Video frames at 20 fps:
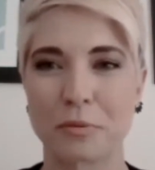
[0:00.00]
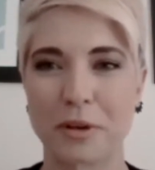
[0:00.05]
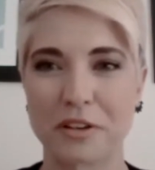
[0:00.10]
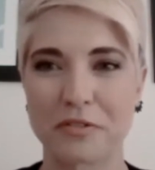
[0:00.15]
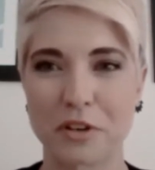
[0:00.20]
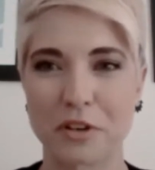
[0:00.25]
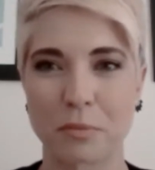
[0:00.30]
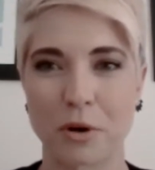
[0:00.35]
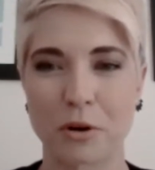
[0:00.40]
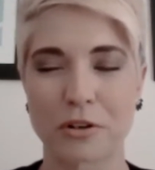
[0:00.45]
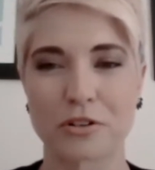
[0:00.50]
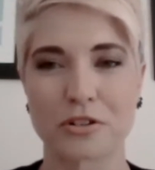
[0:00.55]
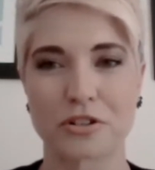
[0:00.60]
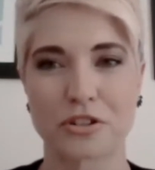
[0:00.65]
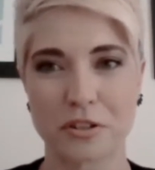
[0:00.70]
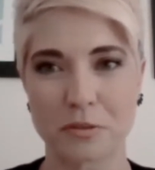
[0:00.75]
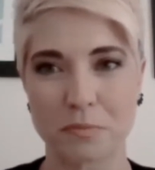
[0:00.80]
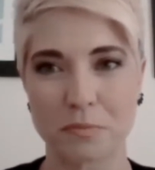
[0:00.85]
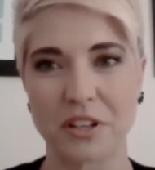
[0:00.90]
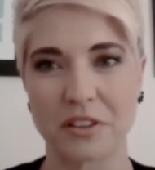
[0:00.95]
So your benefit broker
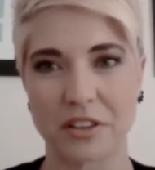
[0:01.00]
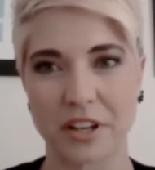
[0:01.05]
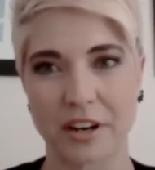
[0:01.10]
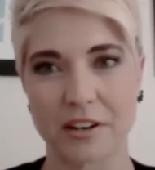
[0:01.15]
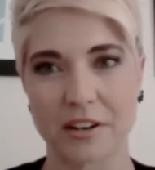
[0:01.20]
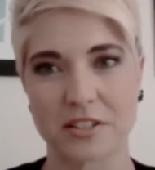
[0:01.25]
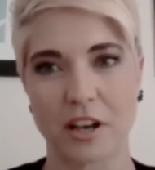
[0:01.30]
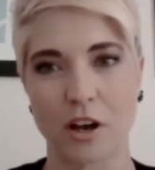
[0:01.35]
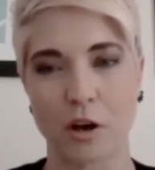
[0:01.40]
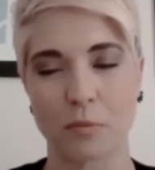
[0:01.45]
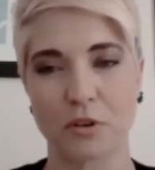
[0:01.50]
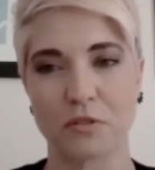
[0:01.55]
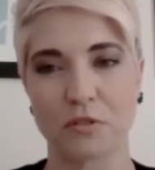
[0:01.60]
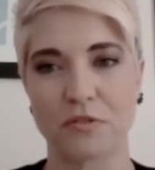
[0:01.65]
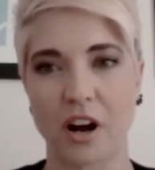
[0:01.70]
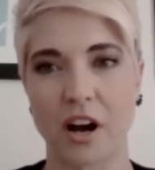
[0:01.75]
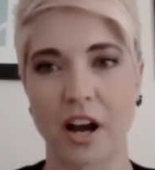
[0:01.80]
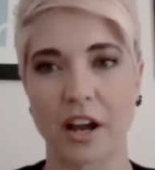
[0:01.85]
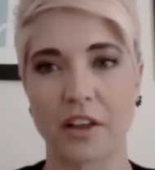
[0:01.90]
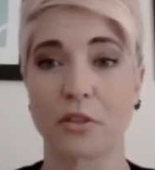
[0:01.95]
should be there to help
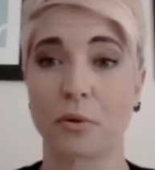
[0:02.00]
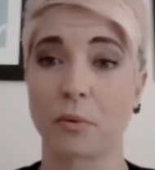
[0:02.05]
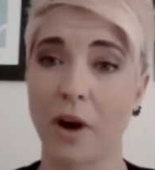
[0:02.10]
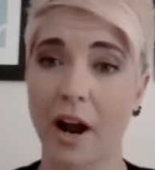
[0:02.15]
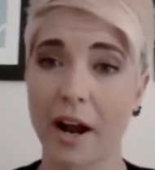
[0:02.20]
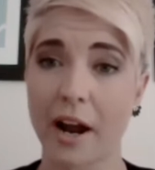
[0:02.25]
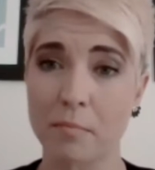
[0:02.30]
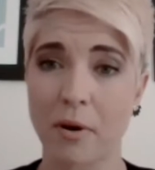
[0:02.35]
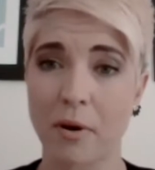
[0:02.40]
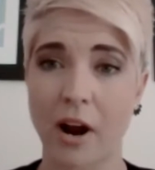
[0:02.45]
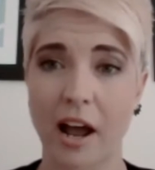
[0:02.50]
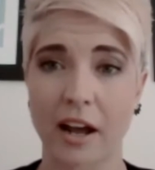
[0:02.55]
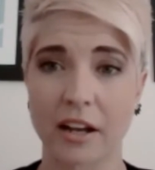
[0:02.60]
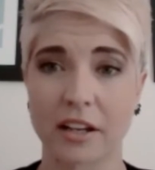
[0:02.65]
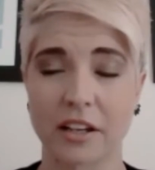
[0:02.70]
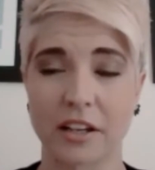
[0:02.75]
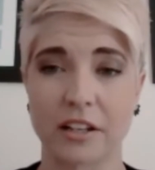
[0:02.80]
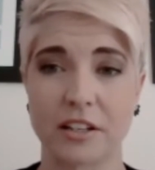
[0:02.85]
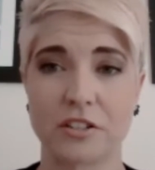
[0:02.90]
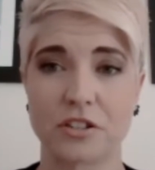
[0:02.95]
you find the right
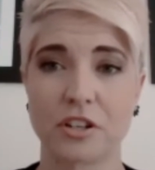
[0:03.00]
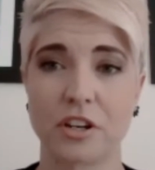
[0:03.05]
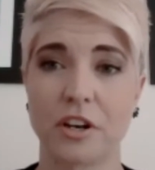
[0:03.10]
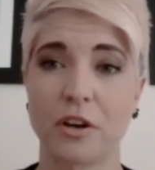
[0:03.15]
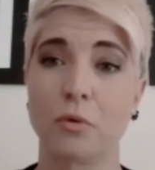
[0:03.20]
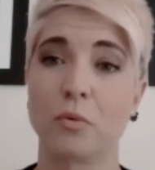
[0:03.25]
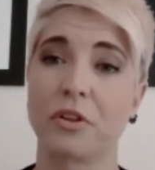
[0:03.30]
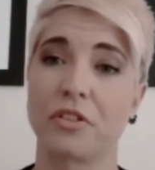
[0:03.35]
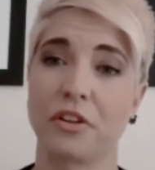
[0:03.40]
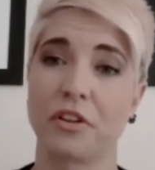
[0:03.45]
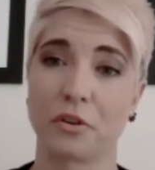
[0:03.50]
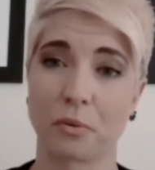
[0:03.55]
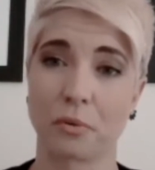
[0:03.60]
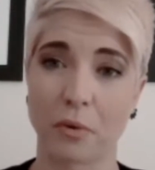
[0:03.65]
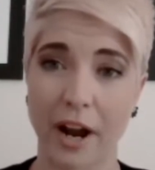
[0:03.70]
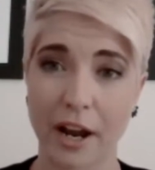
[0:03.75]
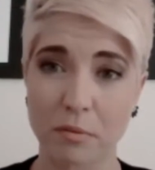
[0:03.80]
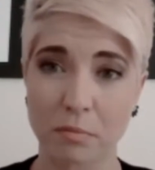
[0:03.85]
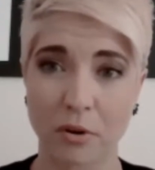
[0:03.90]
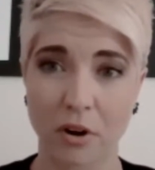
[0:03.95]
package within the
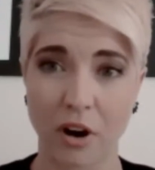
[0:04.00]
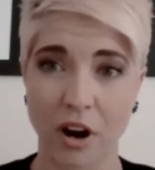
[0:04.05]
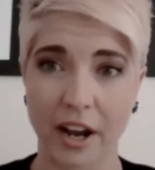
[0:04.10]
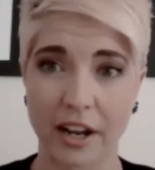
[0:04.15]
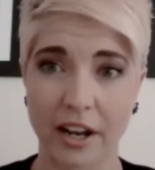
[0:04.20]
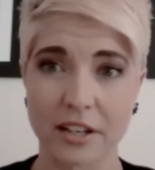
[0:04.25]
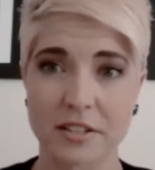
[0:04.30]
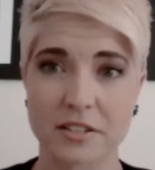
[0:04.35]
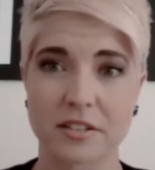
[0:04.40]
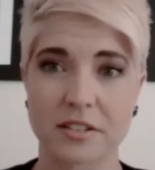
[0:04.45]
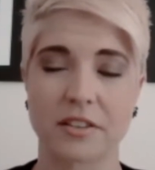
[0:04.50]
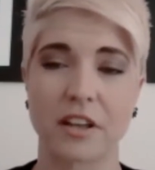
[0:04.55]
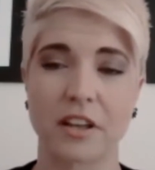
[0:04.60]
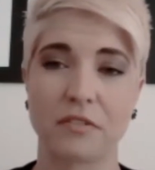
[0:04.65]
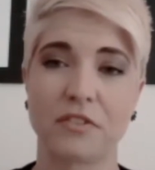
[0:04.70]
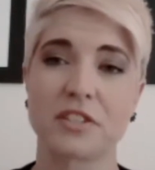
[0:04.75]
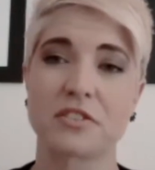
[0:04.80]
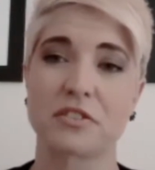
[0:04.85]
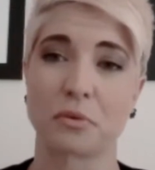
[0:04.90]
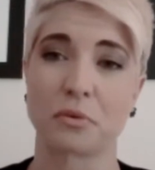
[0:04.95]
right price
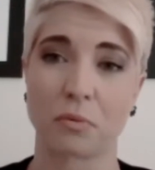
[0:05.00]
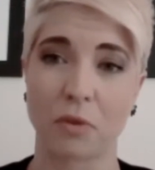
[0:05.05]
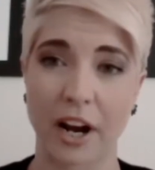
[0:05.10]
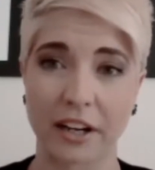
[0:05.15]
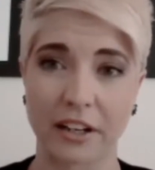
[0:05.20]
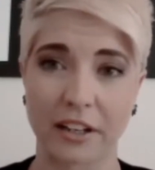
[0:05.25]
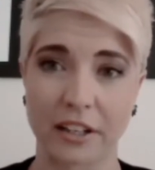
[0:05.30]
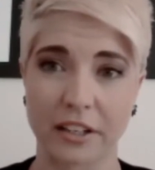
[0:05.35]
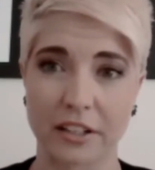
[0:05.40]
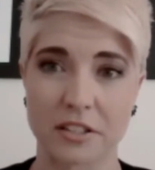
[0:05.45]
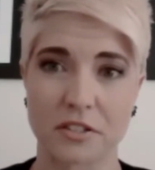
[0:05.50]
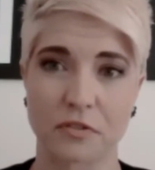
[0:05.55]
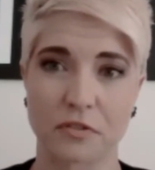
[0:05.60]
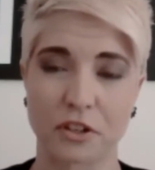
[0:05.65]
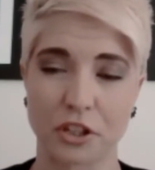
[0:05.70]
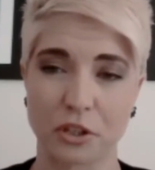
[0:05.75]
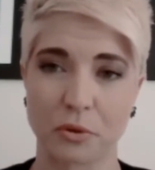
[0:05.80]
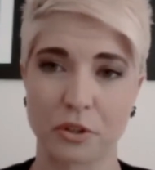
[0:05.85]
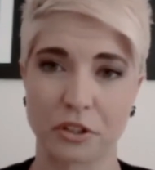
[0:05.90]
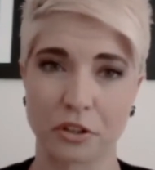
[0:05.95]
that fits the right needs
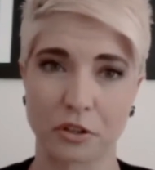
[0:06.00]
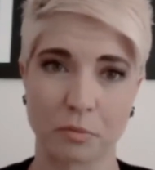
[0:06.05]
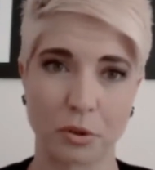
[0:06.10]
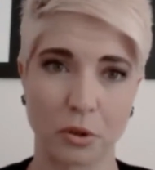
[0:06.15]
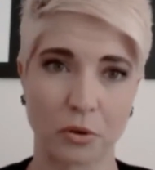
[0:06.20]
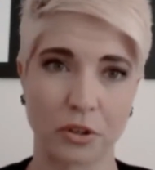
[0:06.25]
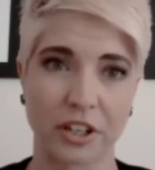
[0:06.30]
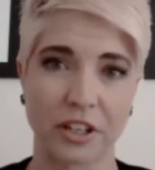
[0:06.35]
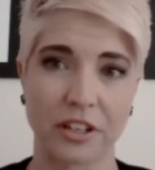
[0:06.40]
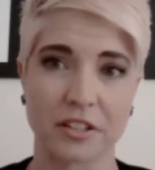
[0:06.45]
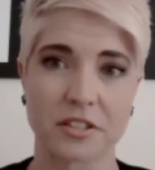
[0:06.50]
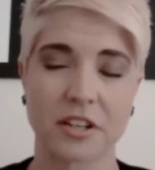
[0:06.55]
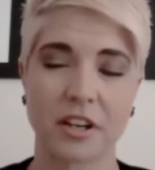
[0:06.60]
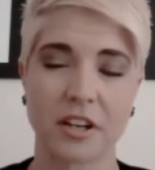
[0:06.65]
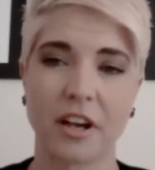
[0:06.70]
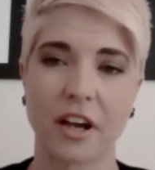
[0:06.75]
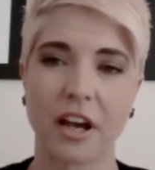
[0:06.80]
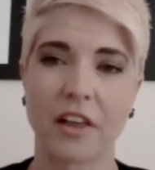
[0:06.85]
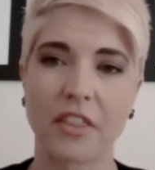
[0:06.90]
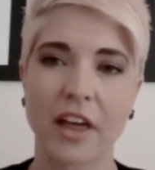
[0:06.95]
for you and your employees.
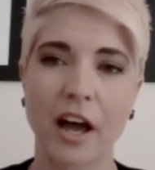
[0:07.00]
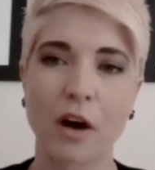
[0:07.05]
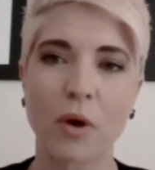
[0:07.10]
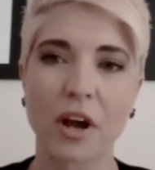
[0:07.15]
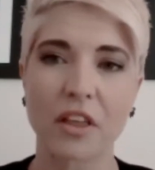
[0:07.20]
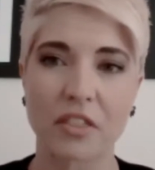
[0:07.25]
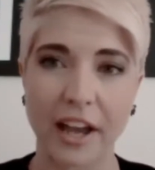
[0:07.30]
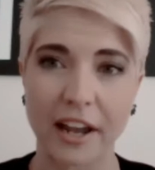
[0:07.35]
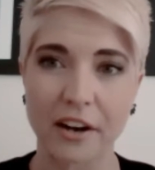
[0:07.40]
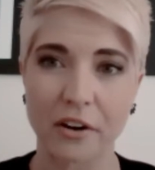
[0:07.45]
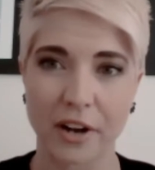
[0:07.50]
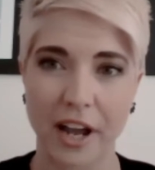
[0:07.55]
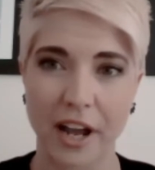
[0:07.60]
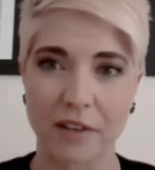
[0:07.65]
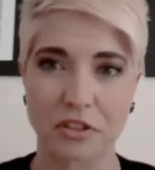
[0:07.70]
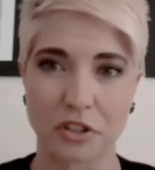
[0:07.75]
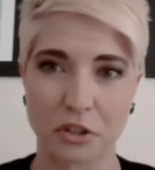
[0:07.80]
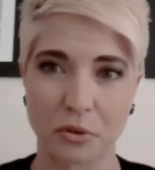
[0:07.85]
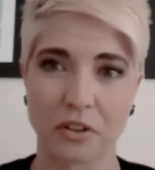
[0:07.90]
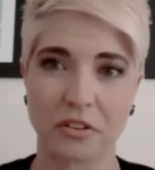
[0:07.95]
And that way they don't
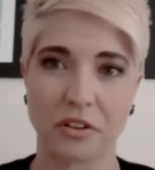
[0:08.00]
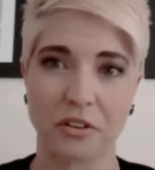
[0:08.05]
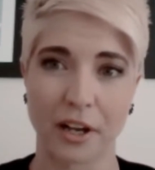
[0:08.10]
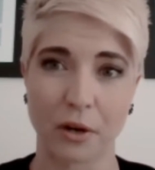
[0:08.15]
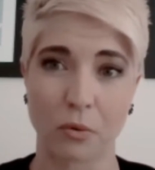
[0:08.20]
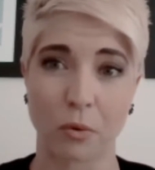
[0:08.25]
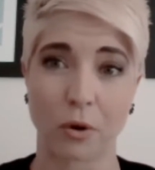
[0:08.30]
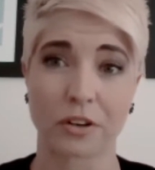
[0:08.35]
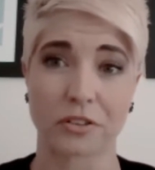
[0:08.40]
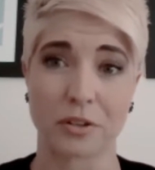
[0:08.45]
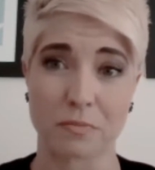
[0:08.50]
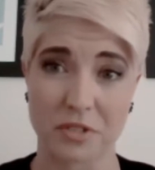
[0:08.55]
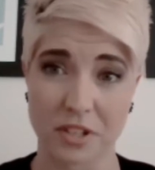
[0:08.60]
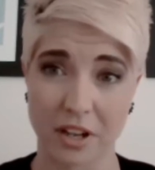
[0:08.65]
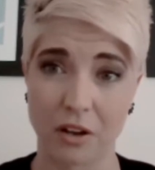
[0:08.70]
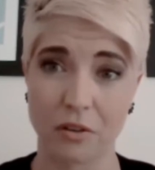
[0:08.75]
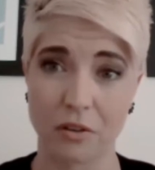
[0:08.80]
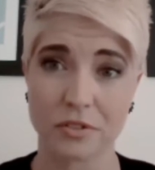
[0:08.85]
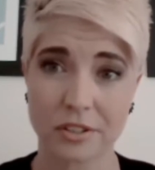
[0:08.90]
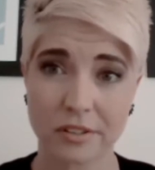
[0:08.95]
have to do all the legwork
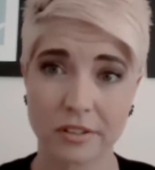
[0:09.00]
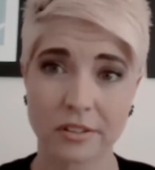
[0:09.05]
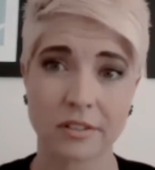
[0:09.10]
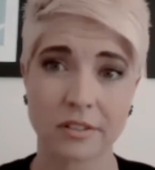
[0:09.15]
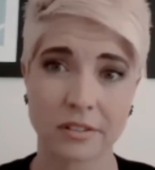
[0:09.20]
themselves.